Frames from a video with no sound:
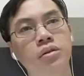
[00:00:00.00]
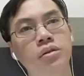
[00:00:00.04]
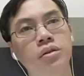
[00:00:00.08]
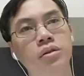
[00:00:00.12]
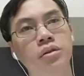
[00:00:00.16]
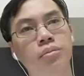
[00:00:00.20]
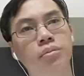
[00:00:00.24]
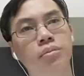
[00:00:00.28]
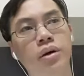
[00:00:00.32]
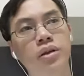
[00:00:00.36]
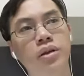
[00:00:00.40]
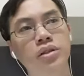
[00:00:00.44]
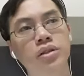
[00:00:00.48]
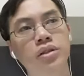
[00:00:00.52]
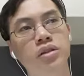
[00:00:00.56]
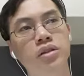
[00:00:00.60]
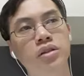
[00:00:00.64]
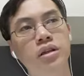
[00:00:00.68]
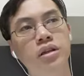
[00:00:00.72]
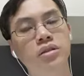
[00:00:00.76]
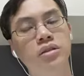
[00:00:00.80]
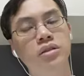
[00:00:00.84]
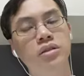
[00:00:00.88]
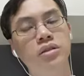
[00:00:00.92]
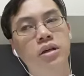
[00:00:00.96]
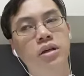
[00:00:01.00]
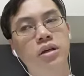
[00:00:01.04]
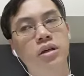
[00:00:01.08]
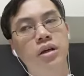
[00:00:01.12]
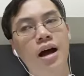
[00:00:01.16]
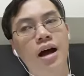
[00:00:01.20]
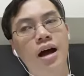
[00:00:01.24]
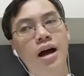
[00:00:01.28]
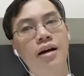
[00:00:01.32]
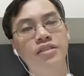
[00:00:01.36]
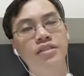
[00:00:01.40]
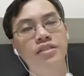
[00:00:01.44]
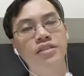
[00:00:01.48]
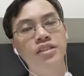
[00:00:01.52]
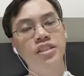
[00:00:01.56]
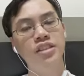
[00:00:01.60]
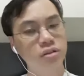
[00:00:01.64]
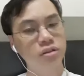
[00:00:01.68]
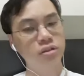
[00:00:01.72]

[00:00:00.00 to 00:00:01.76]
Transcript: but it's a half chance.